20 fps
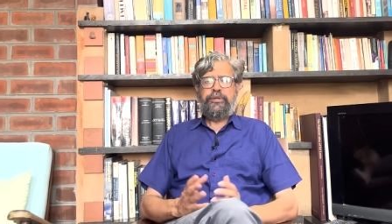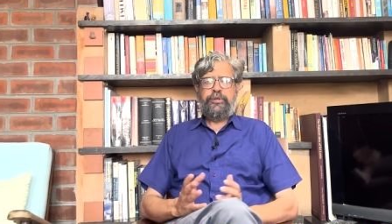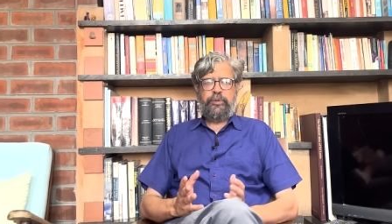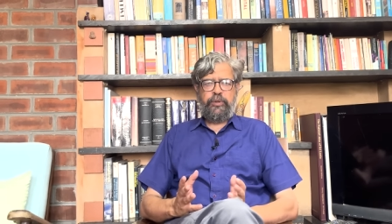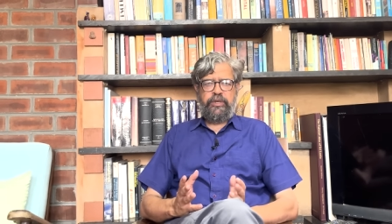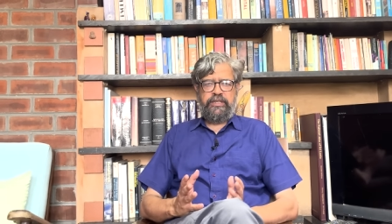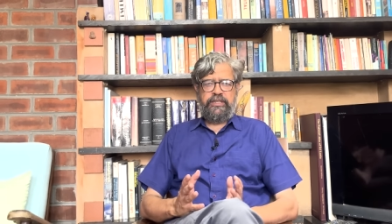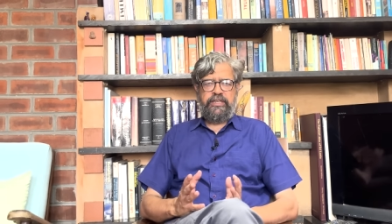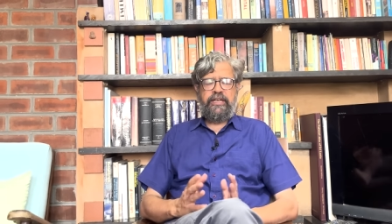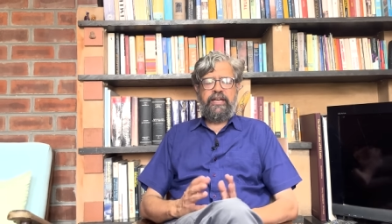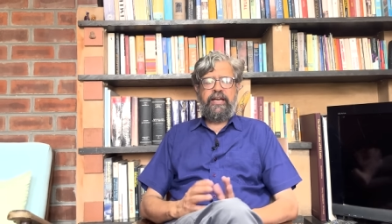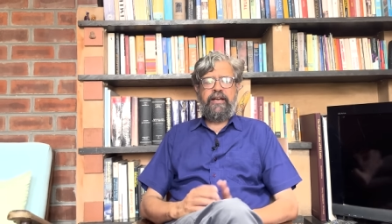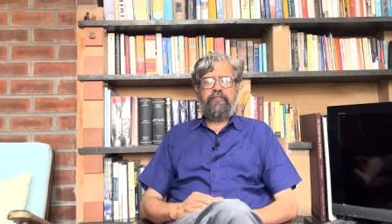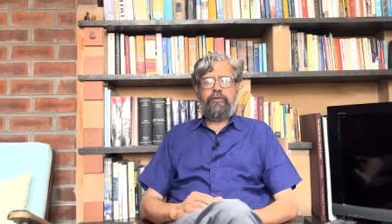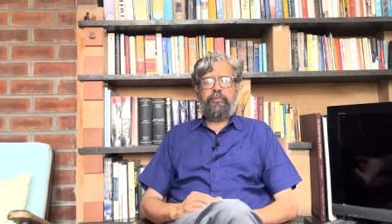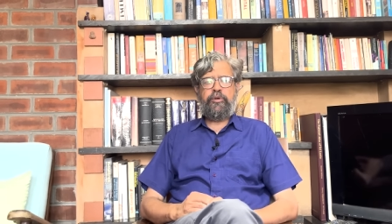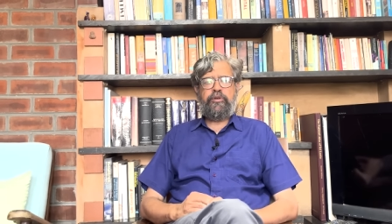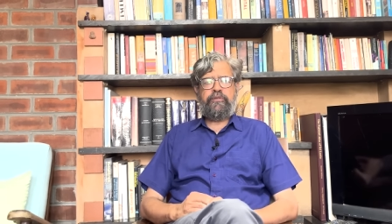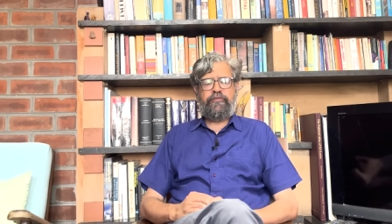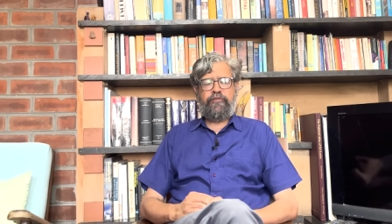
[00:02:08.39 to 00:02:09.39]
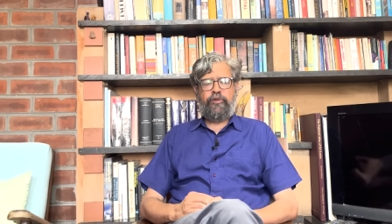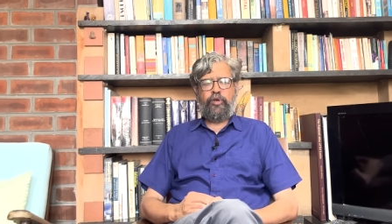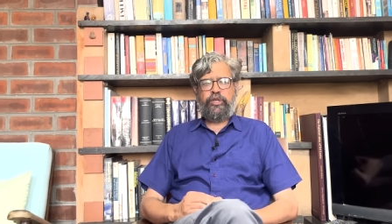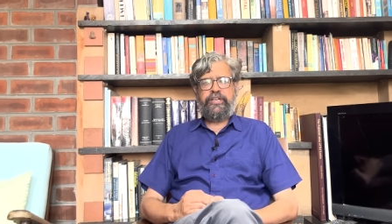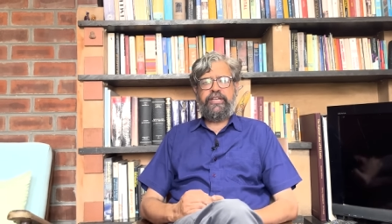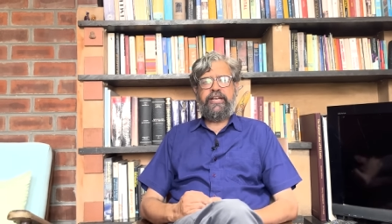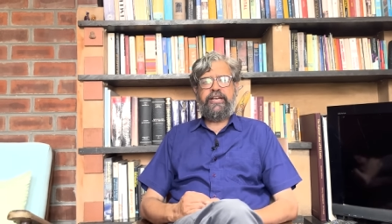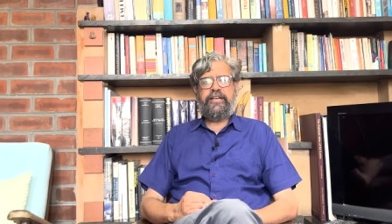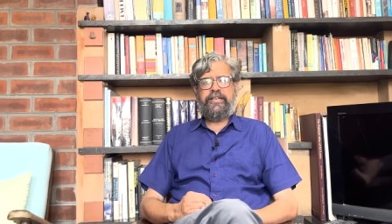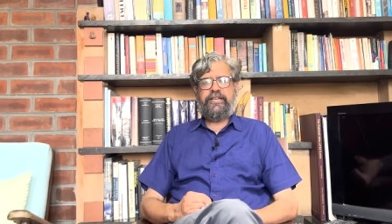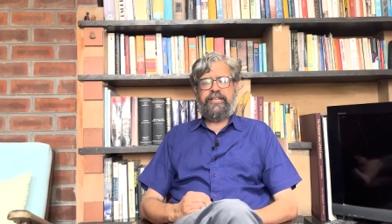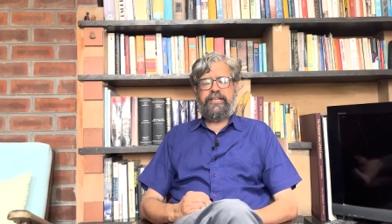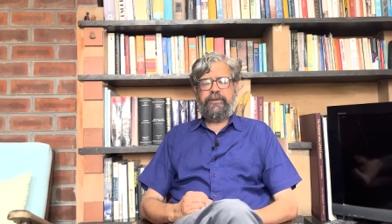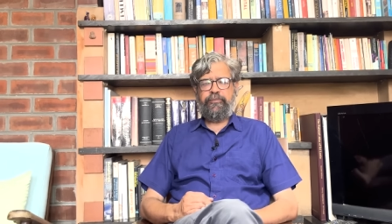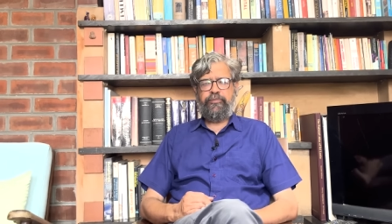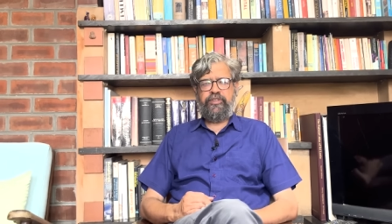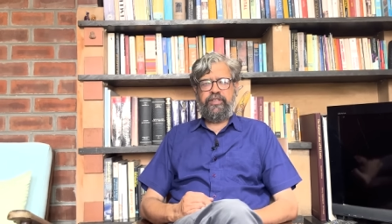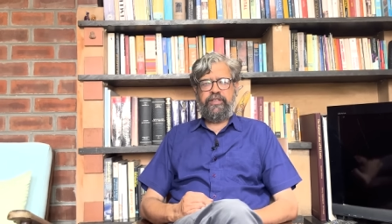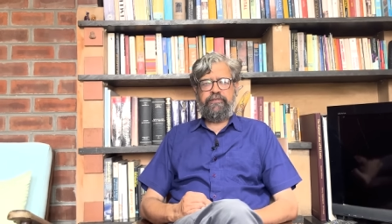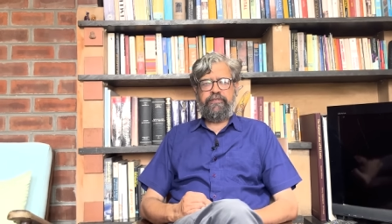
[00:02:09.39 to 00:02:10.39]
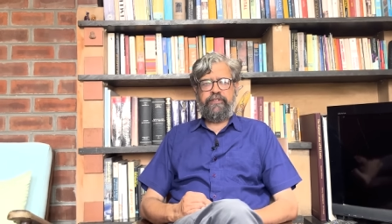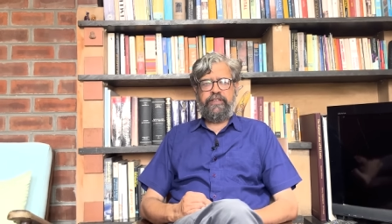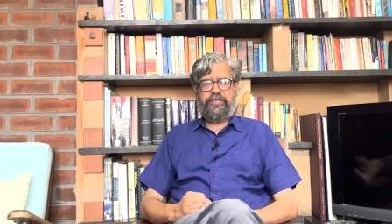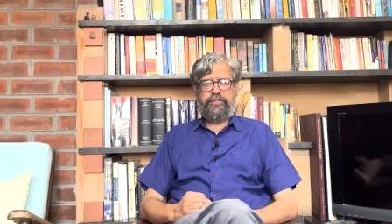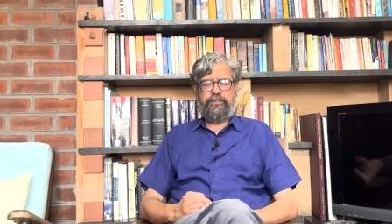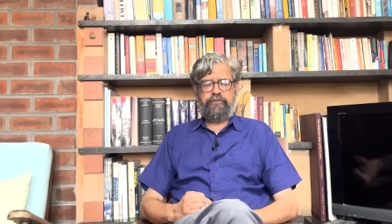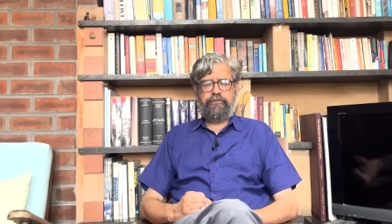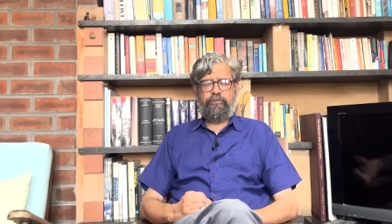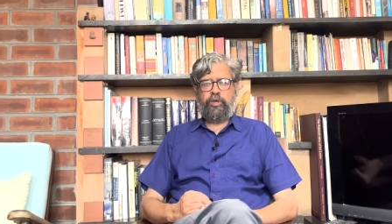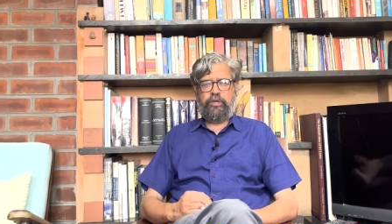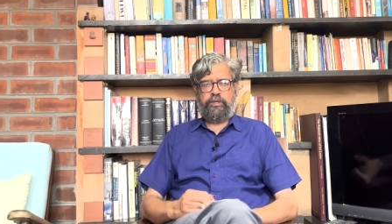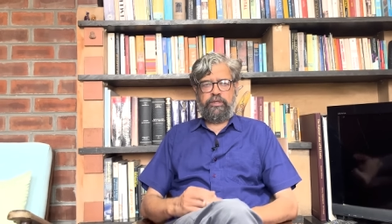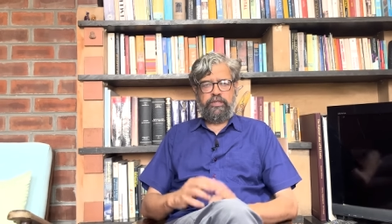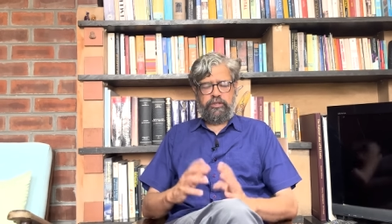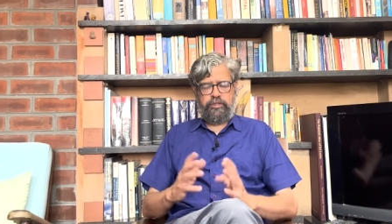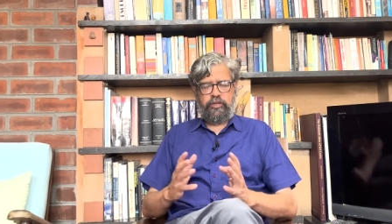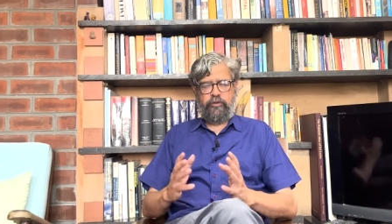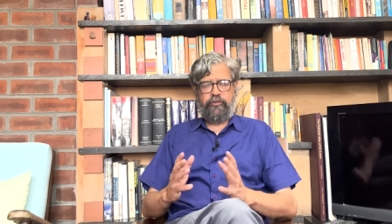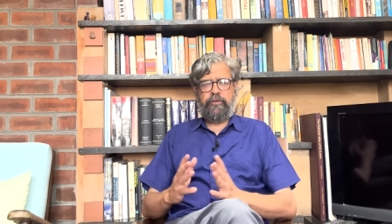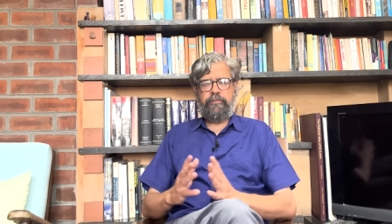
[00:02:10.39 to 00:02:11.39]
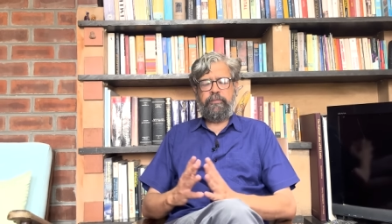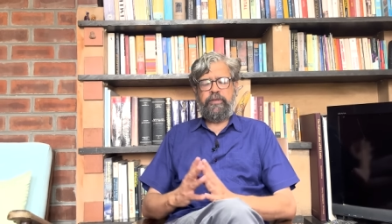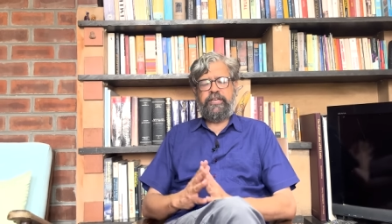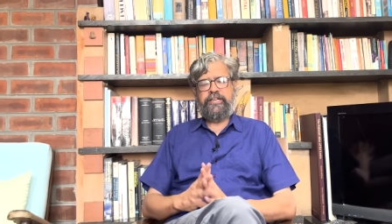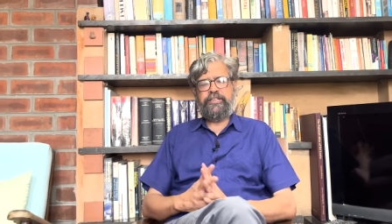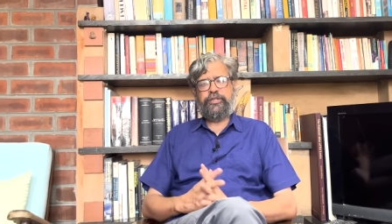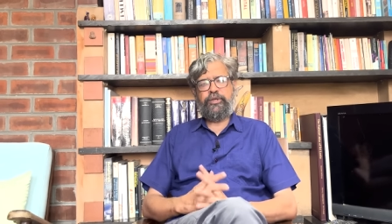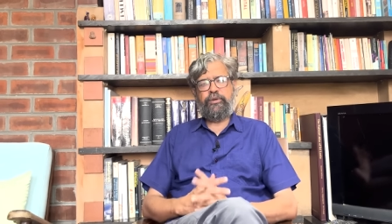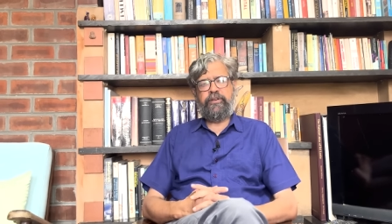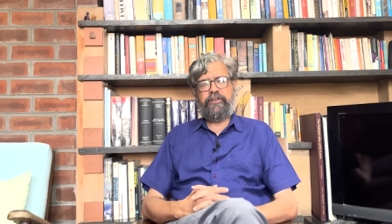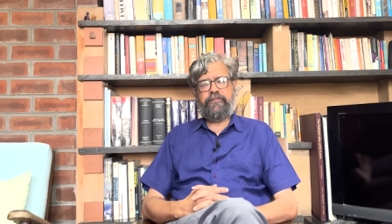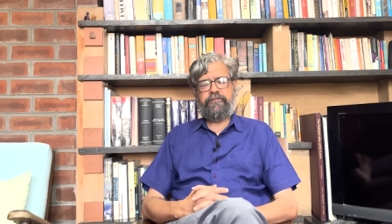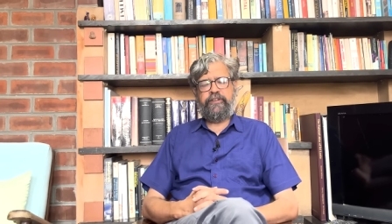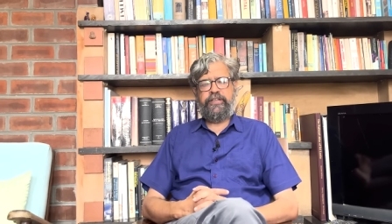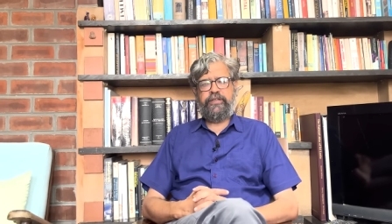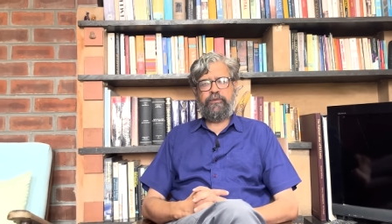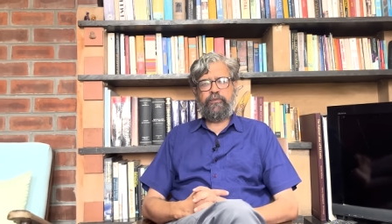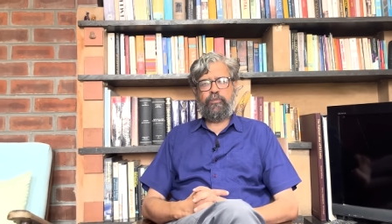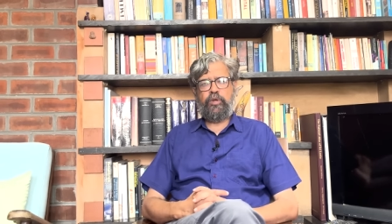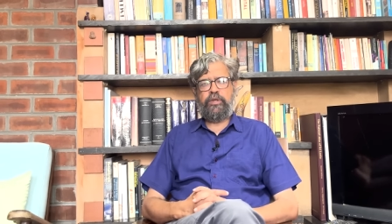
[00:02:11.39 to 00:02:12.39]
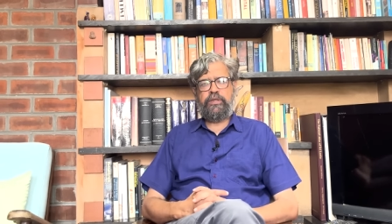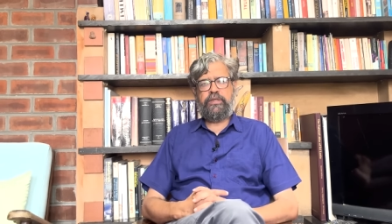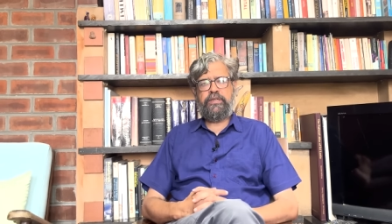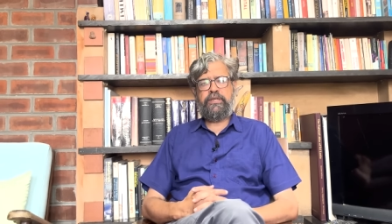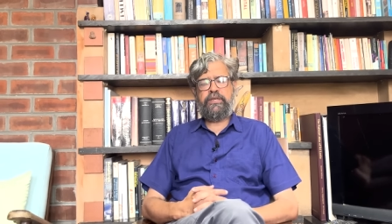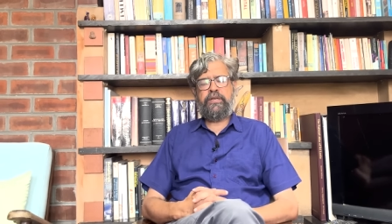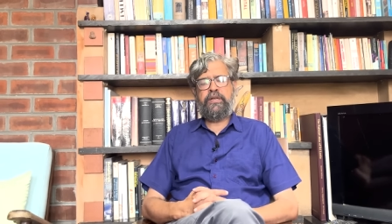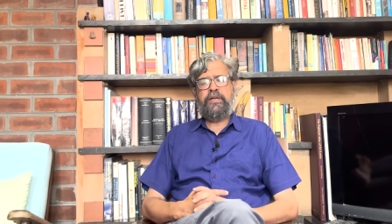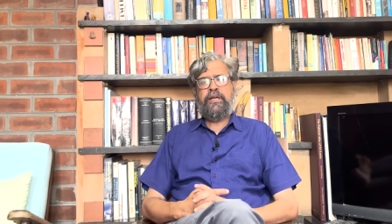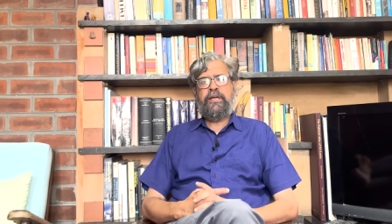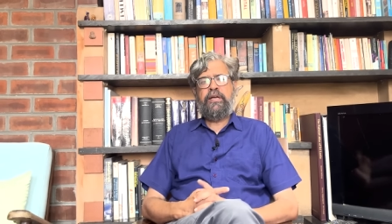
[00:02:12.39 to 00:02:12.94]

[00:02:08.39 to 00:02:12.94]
together have about 48 TMC feet of water, 1,000 million cubic feet of water.